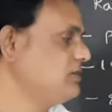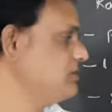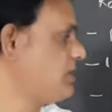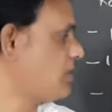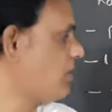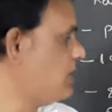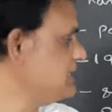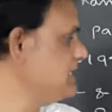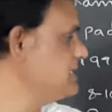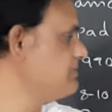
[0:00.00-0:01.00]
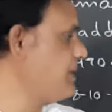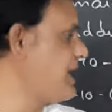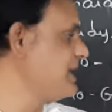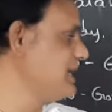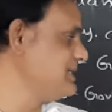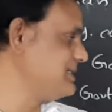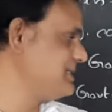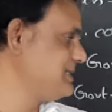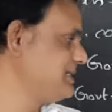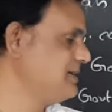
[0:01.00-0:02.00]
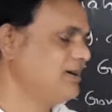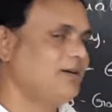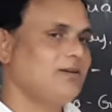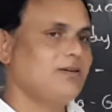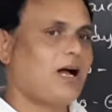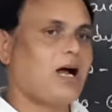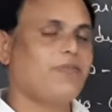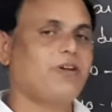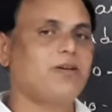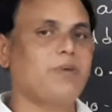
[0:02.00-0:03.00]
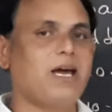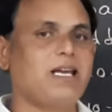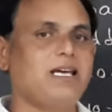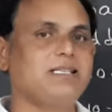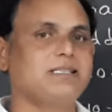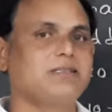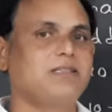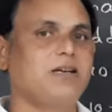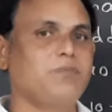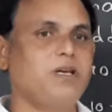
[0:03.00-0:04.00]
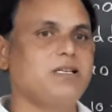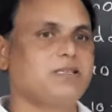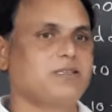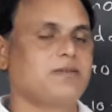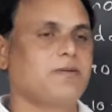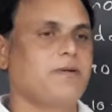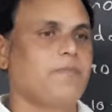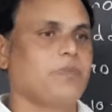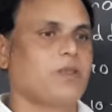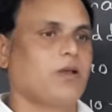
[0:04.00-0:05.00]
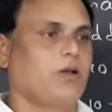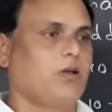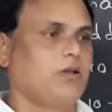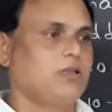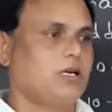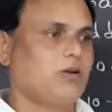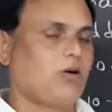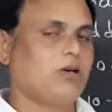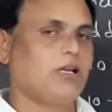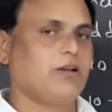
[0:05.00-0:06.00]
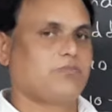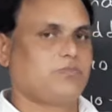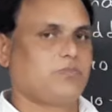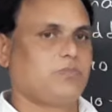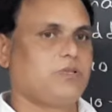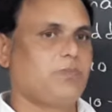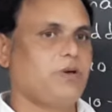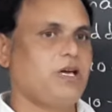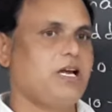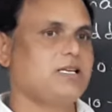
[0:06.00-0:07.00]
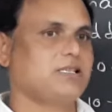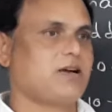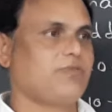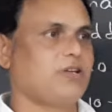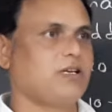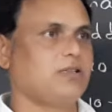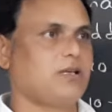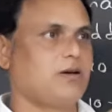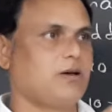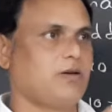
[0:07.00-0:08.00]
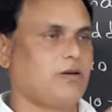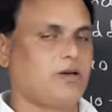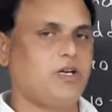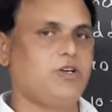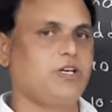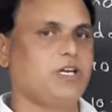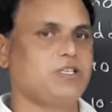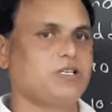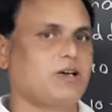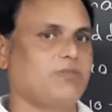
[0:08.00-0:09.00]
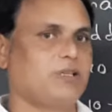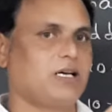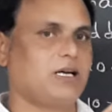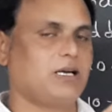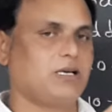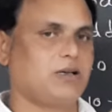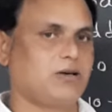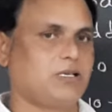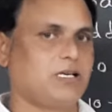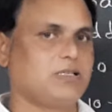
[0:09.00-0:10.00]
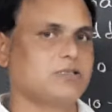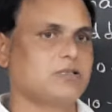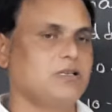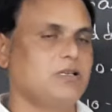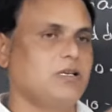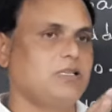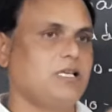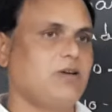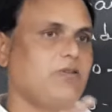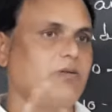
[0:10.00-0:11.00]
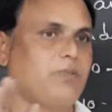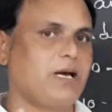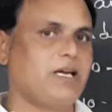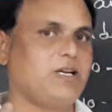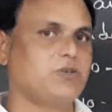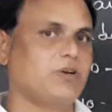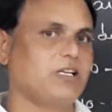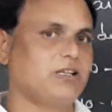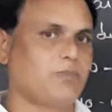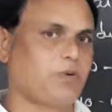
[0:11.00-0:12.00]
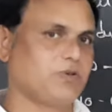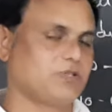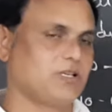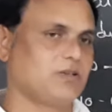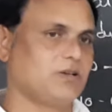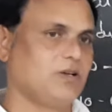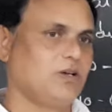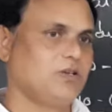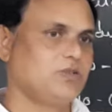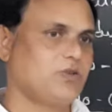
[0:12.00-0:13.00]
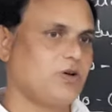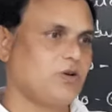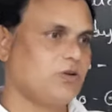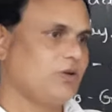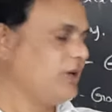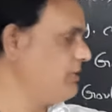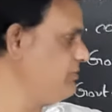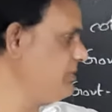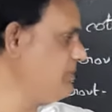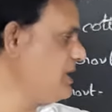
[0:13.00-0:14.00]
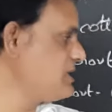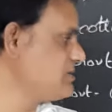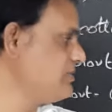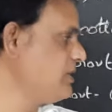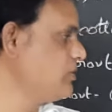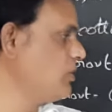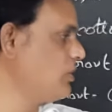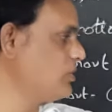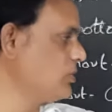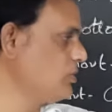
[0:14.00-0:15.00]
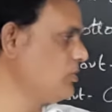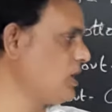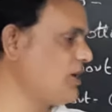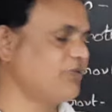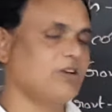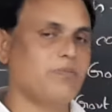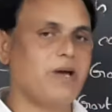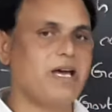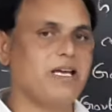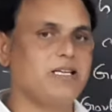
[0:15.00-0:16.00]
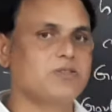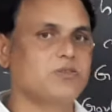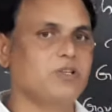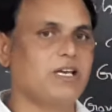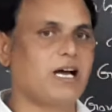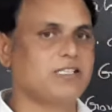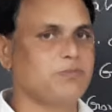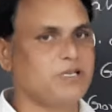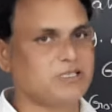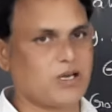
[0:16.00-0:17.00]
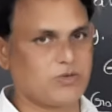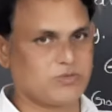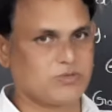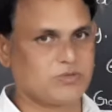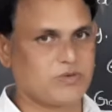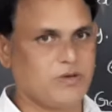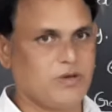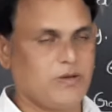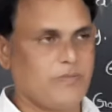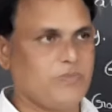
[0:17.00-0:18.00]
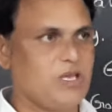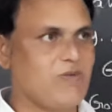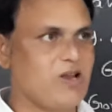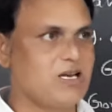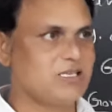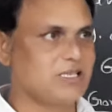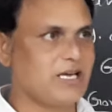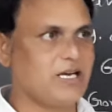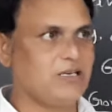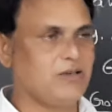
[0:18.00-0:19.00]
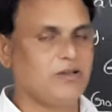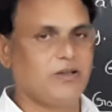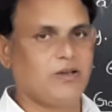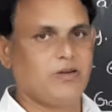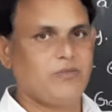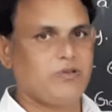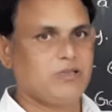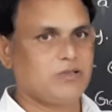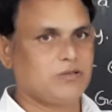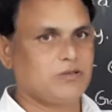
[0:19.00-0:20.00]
the cause is marriage. After marriage, that means the daughter, the parents after the education of the daughters, they will marry to another person. So females will go to after marriage to their husband's house. They will reside with